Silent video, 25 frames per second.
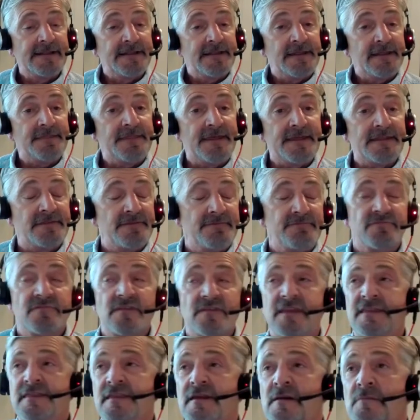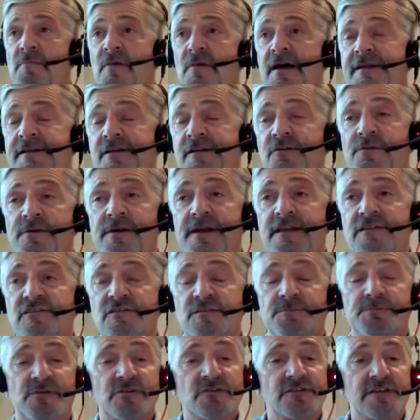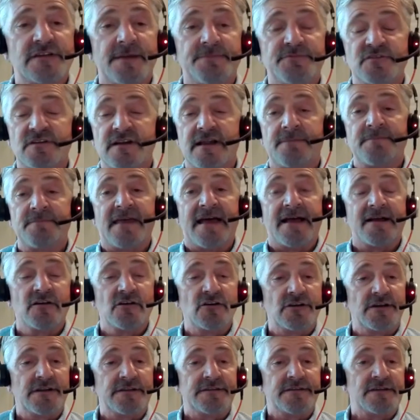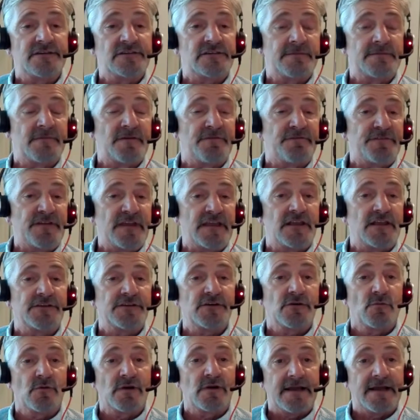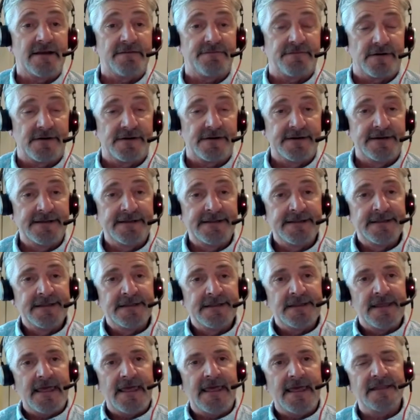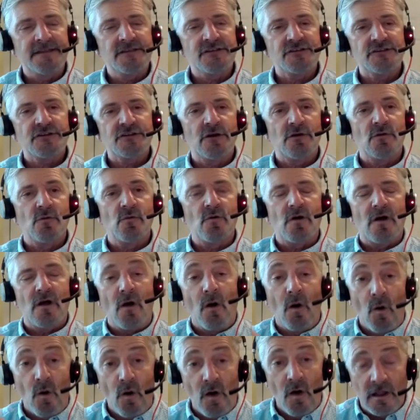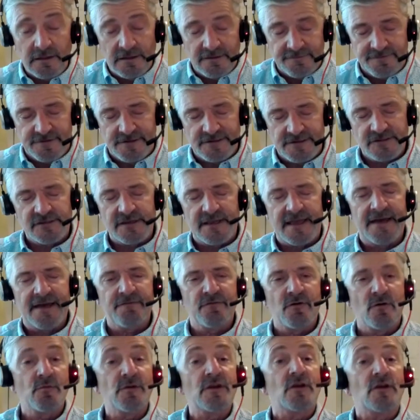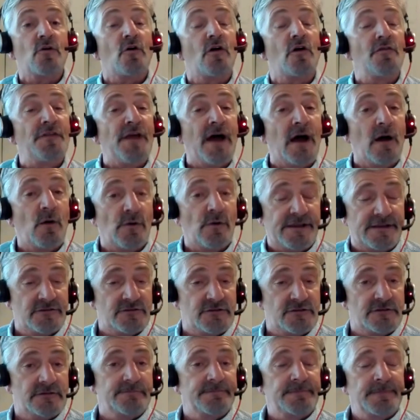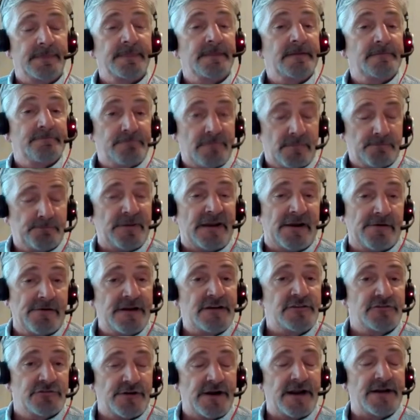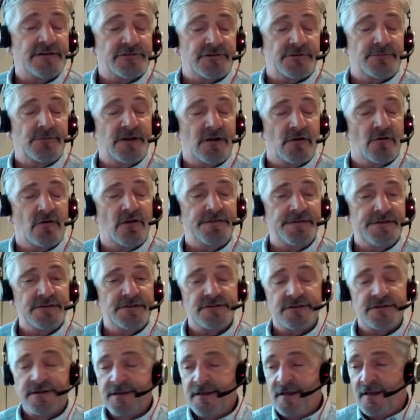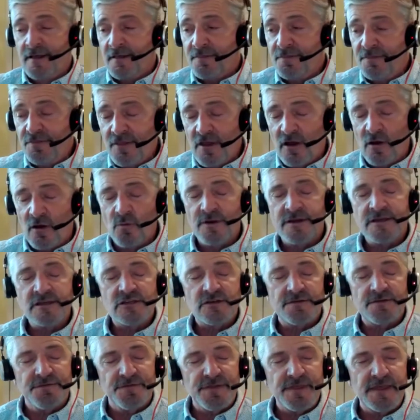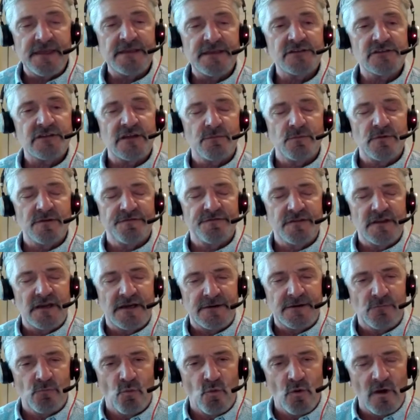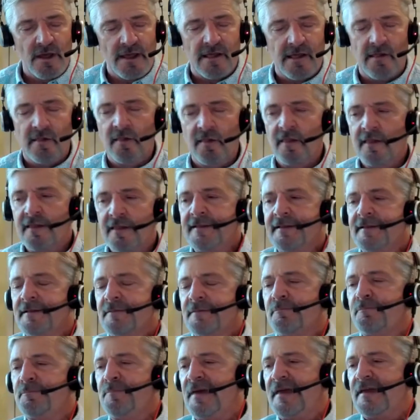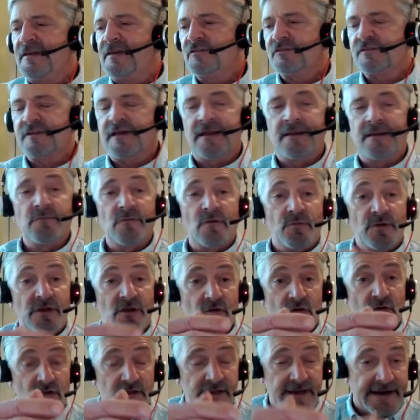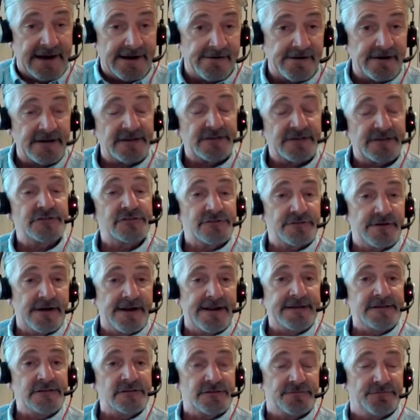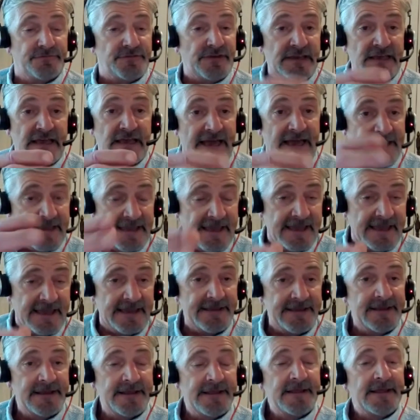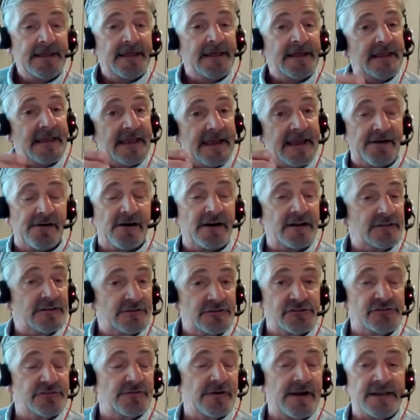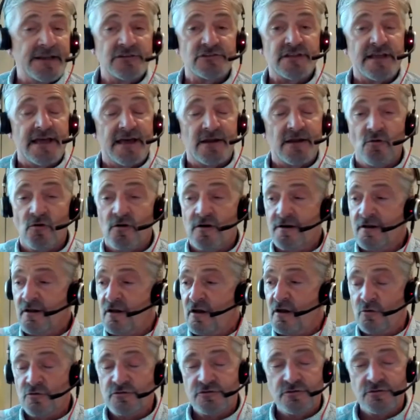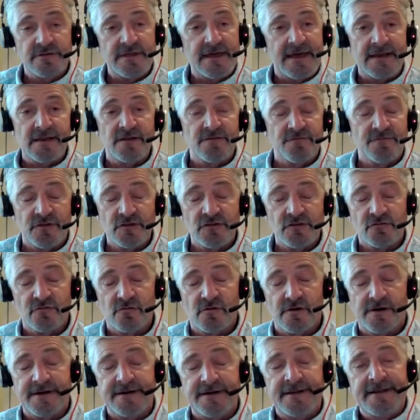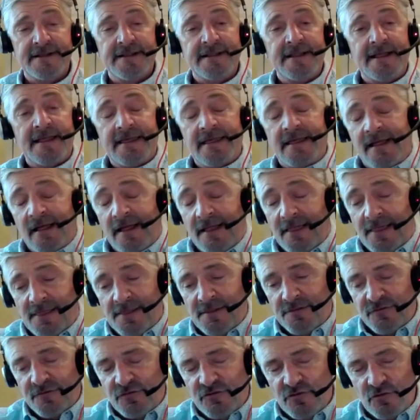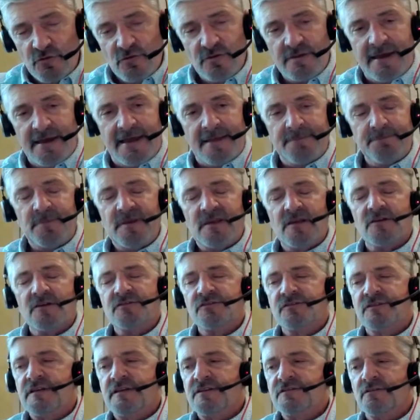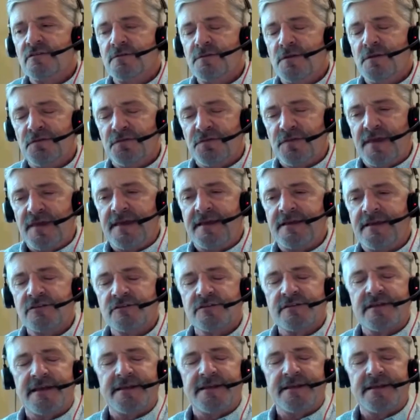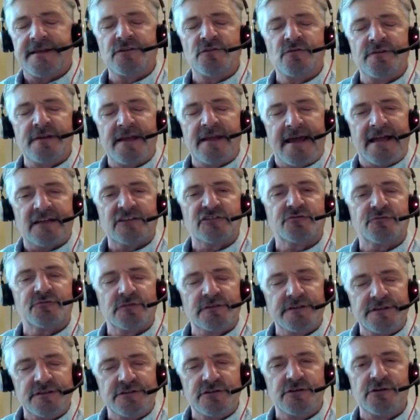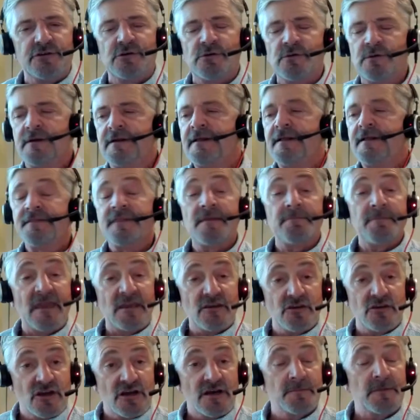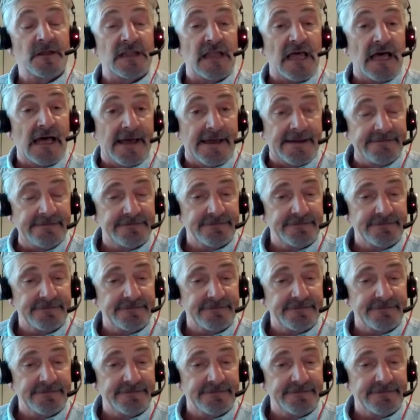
that in their mind creates a perception: I'm not good at this, I'm a failure, whatever. And so all of us have what we call knowings, buried treasure. We call these knowings of things that we've done well based on what we call character strengths, VIA, characterstrengths.org. Go do that inventory. Do that because these are the things that you naturally do that make you come alive.